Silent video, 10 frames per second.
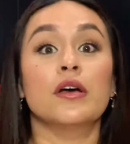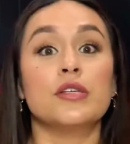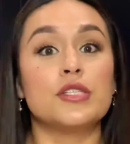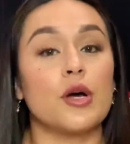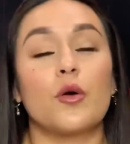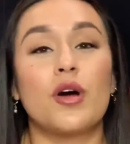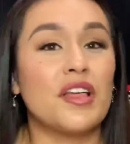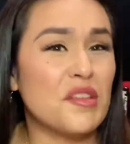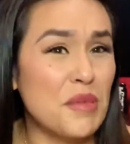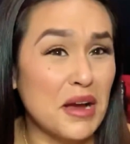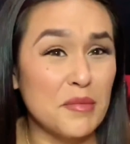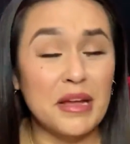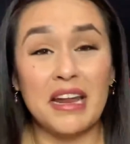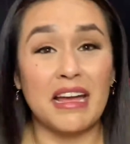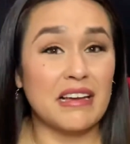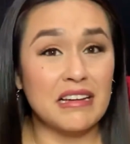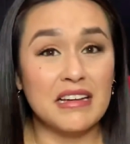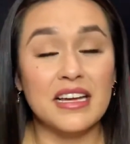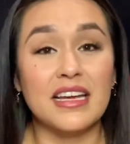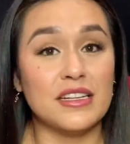So the back of my neck,
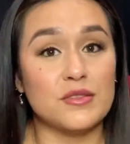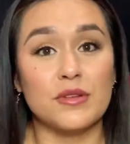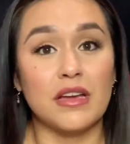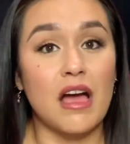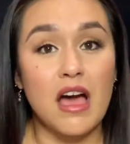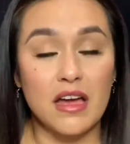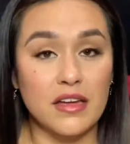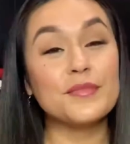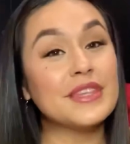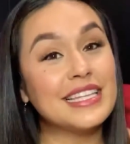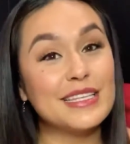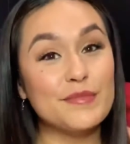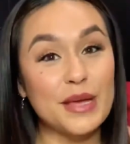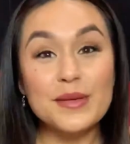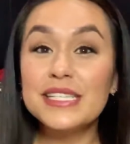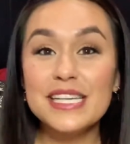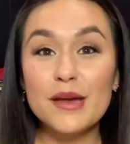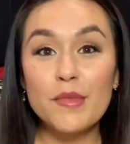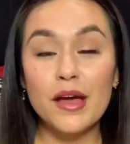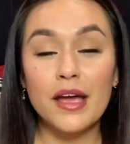it gets really hot. Maybe
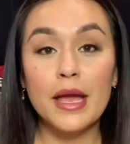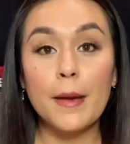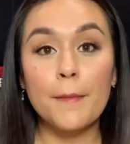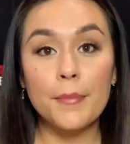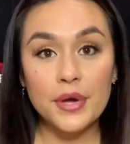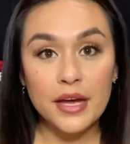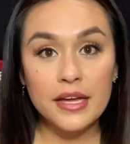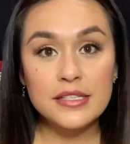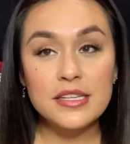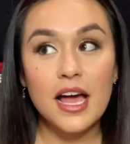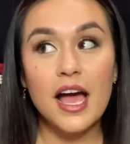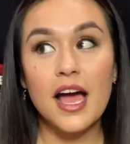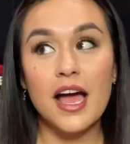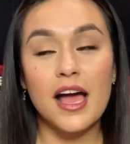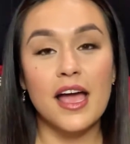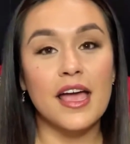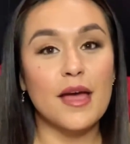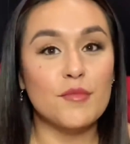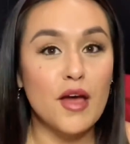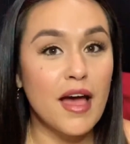TMI, but I
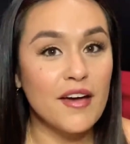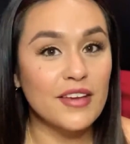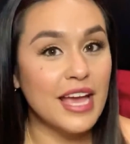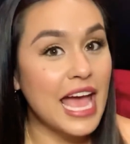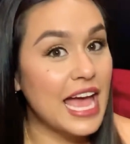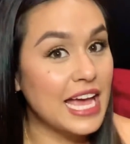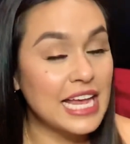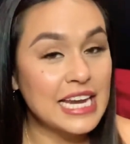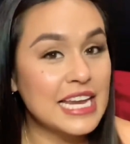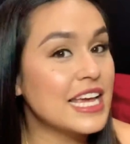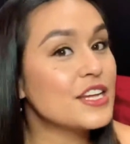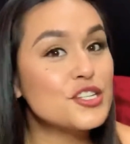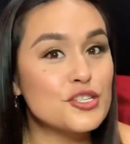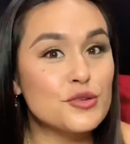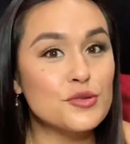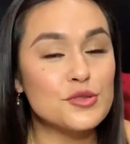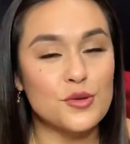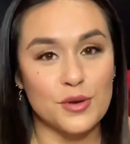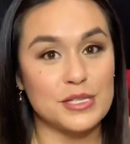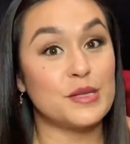am not having any issues
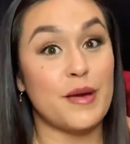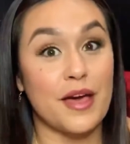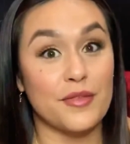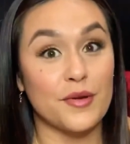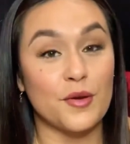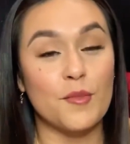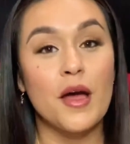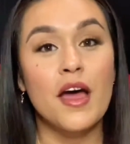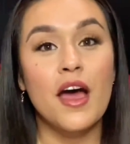going to the bathroom.